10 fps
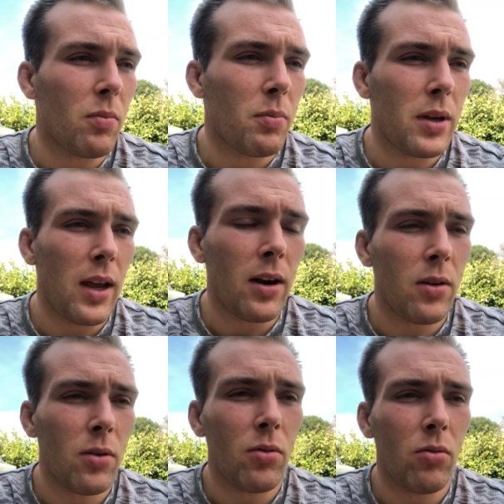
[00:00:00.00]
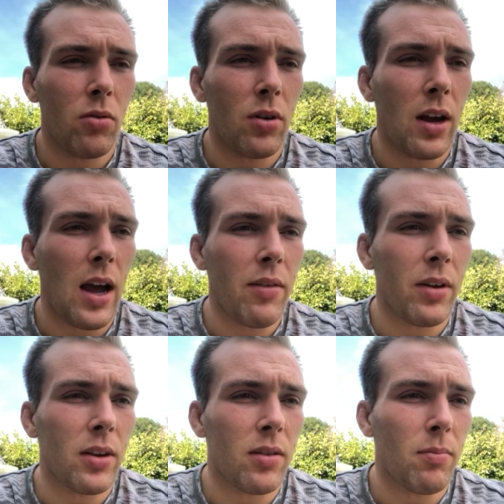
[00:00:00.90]
potatoes, you're not
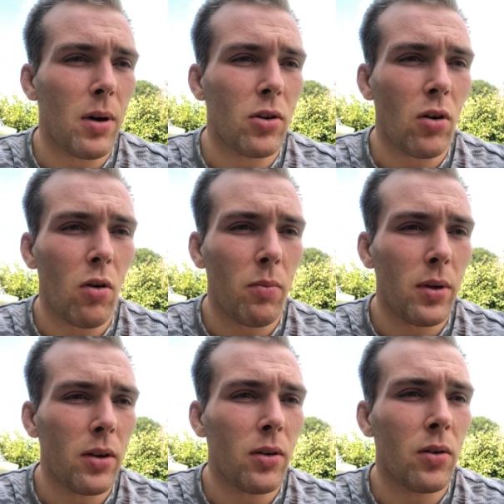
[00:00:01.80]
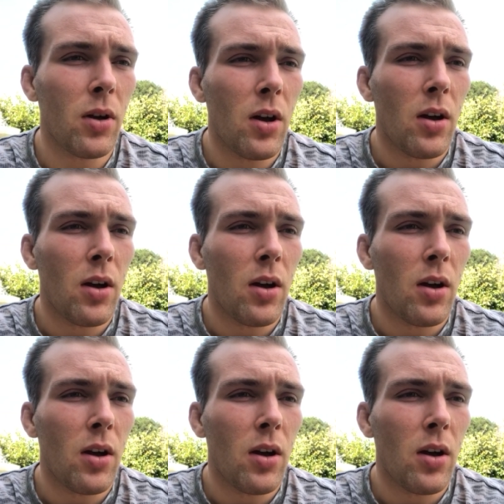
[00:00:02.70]
having as much oatmeal,